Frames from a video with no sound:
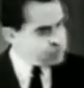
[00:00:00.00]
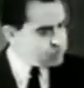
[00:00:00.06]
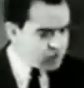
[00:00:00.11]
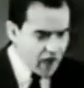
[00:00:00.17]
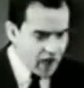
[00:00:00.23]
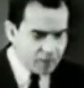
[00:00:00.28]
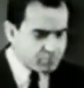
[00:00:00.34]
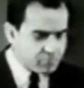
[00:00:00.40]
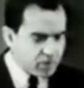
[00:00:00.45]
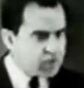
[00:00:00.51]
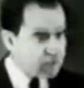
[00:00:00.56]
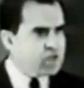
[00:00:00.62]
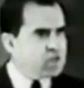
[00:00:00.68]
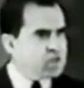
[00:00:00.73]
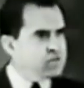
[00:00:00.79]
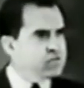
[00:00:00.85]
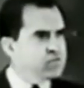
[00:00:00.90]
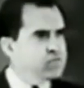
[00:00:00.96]
do not
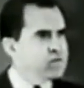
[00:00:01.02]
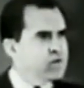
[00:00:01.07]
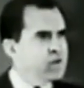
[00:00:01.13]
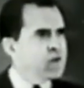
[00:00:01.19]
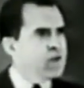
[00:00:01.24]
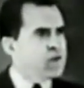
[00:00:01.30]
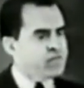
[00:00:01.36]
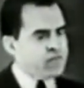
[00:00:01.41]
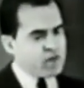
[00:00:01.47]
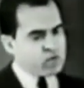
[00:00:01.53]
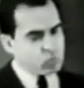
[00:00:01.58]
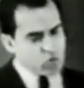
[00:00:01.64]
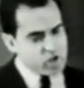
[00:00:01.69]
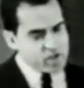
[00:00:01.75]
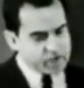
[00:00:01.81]
believe that we